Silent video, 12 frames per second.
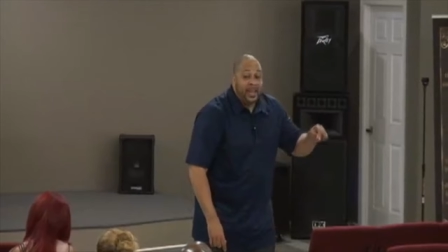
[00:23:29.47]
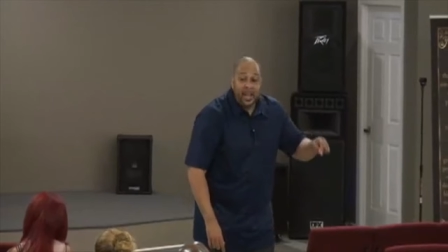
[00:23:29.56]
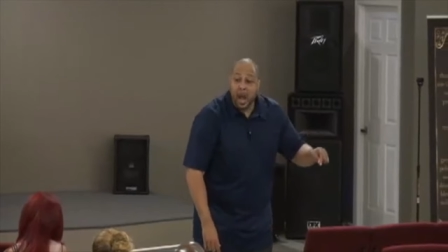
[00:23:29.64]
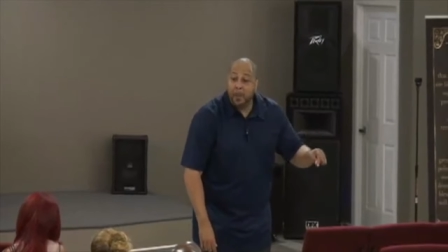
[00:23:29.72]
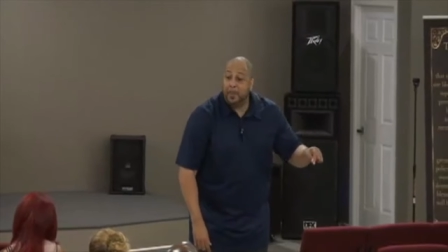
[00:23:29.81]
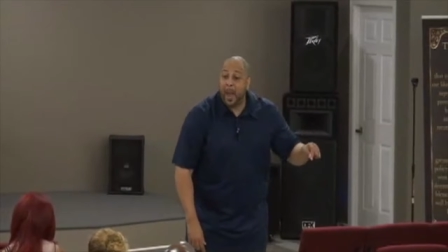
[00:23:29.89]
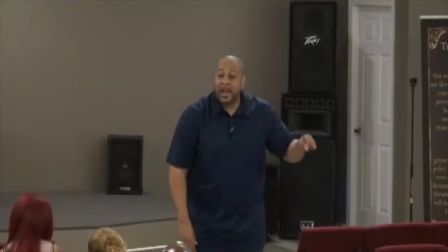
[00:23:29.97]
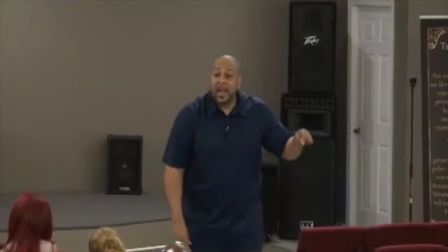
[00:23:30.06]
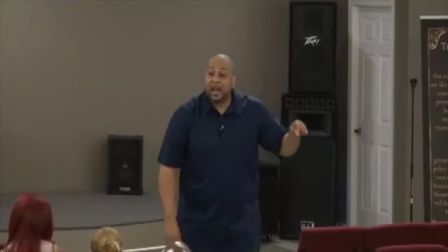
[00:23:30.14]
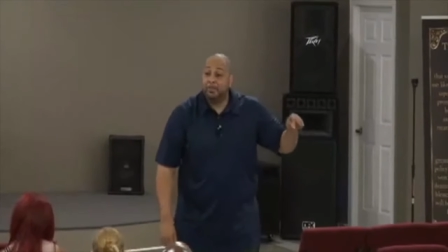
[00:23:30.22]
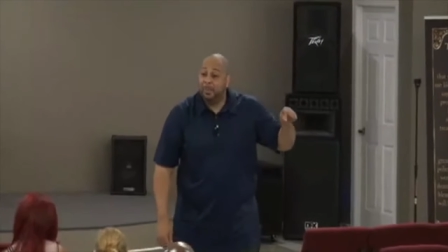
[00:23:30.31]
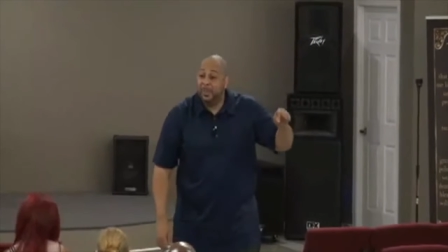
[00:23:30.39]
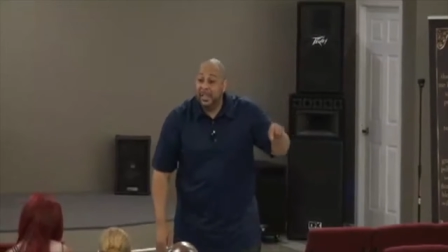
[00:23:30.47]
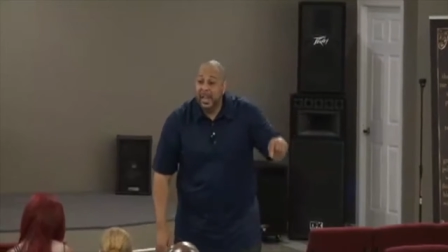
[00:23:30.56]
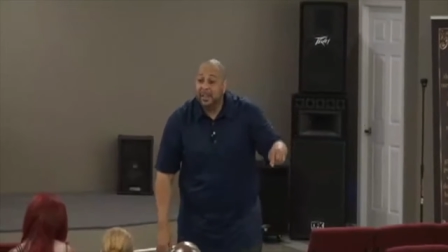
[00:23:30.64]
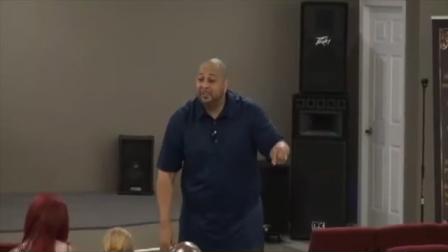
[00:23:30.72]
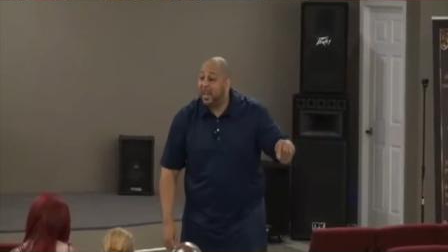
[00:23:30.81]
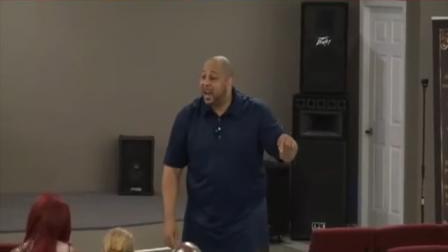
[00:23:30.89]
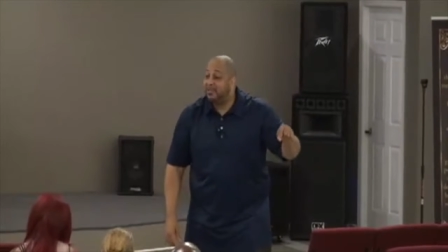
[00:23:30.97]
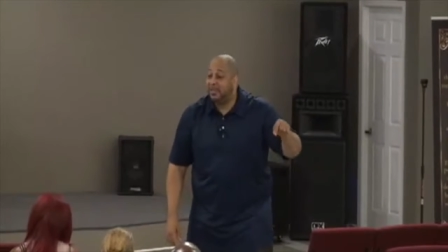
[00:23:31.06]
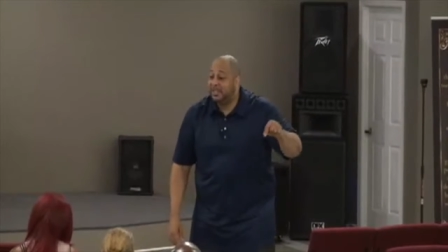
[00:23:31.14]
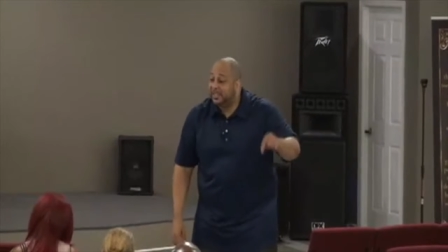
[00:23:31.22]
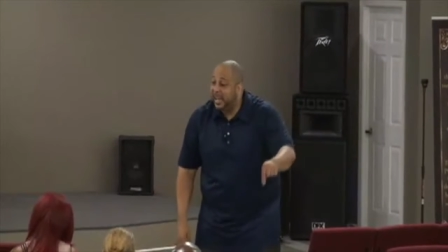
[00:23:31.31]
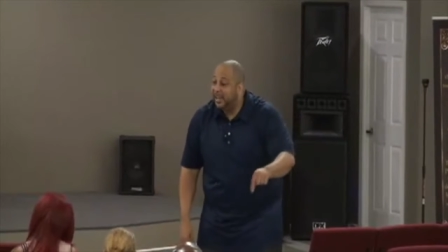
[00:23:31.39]
get up, I got to believe that I
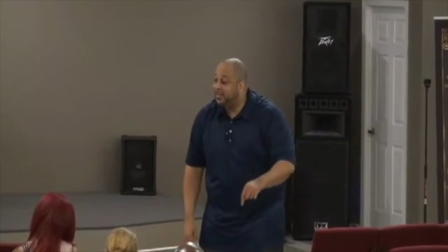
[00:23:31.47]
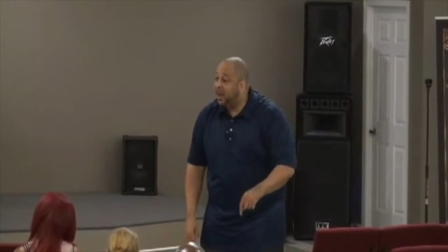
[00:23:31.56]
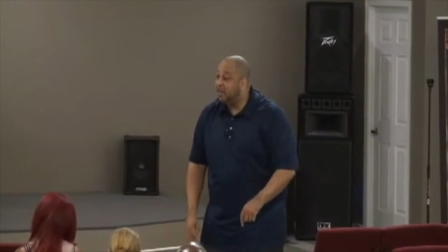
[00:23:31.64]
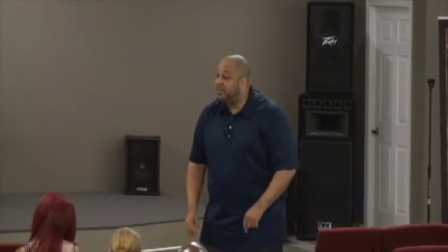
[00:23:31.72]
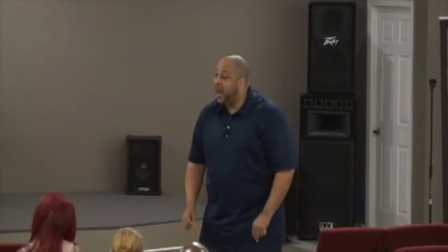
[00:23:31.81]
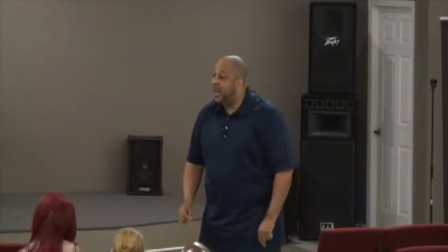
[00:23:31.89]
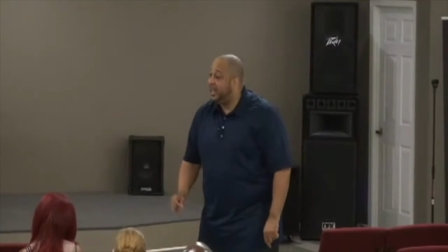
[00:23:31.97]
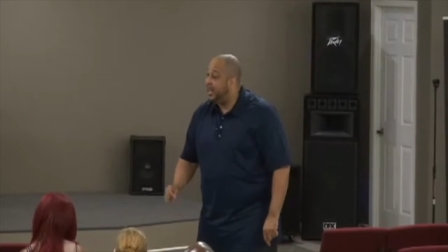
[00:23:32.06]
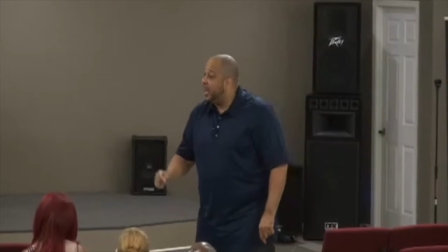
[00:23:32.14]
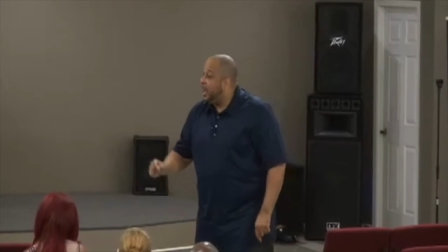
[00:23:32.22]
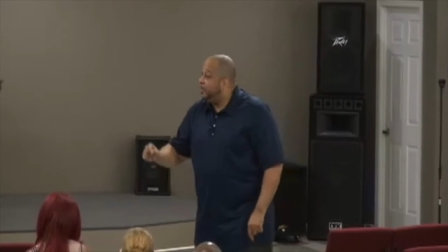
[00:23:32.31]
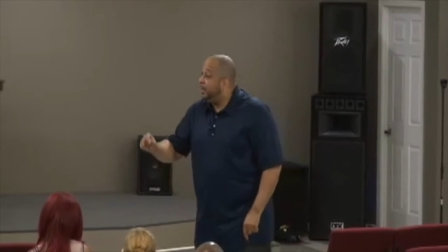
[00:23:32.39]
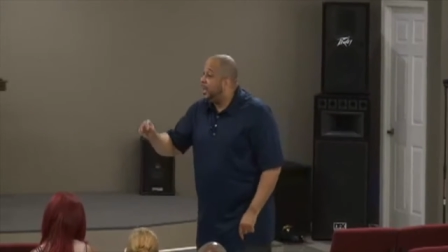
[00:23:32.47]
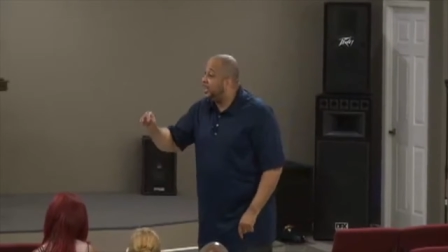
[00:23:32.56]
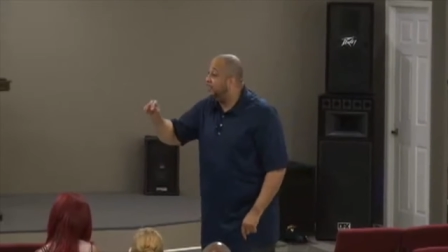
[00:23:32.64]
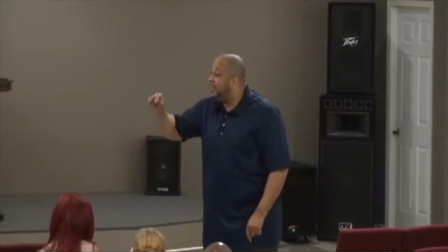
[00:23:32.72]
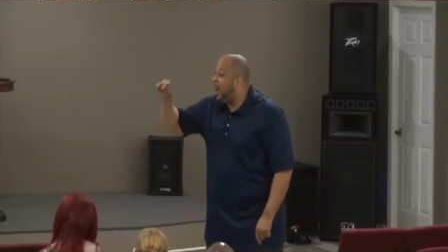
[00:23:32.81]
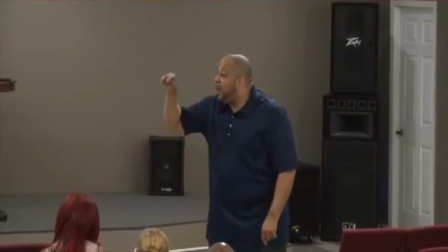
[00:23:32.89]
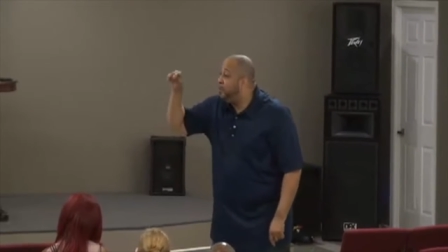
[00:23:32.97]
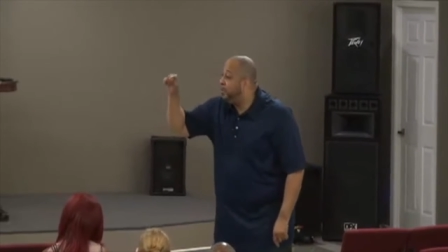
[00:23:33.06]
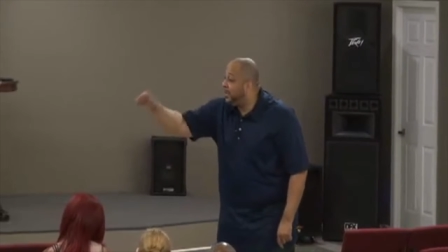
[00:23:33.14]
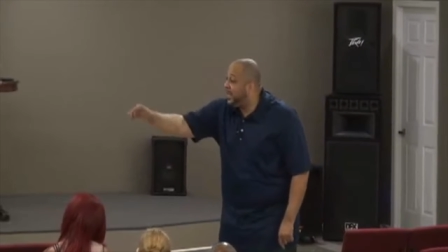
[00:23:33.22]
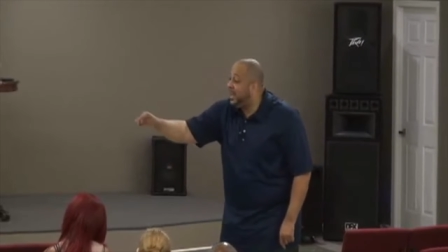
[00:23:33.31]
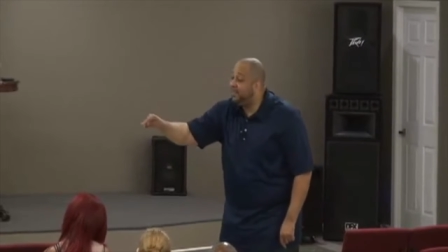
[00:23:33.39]
received already. Because if I don't
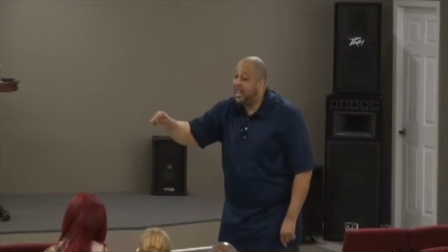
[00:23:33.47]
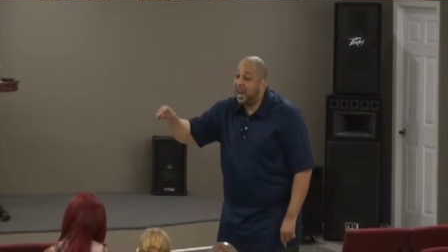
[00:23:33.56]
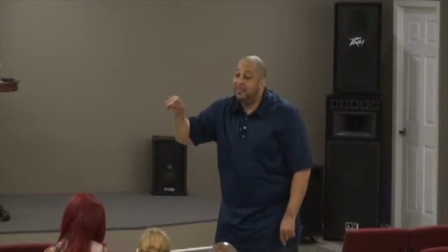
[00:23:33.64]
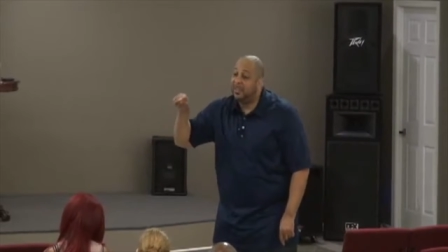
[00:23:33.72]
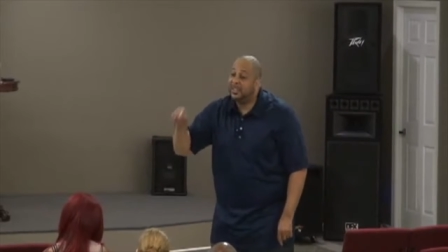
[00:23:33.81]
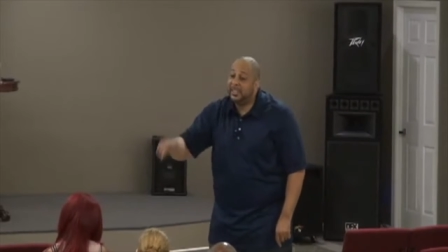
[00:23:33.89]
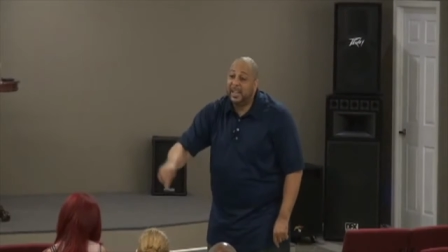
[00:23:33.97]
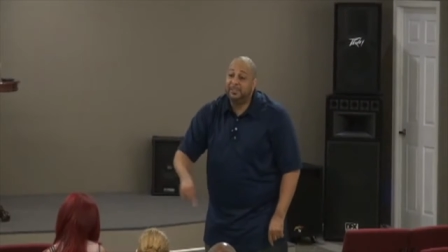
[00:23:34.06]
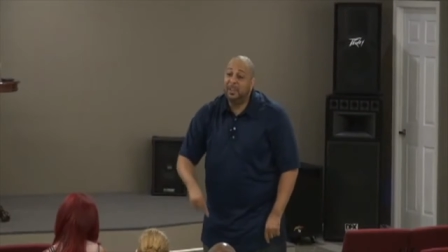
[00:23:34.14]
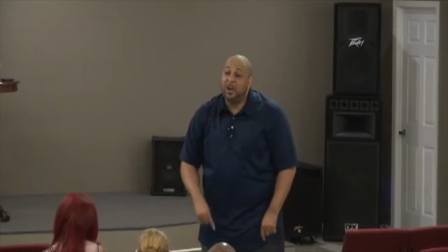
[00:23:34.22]
believe that I received